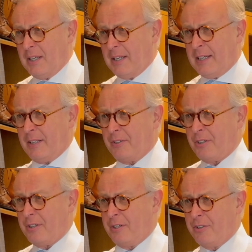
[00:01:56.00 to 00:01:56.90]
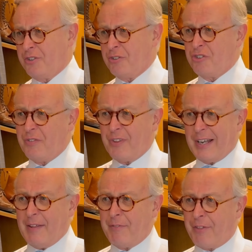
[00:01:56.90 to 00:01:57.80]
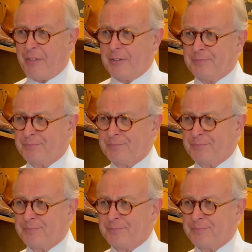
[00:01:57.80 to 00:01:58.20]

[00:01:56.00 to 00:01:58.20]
and judging the length,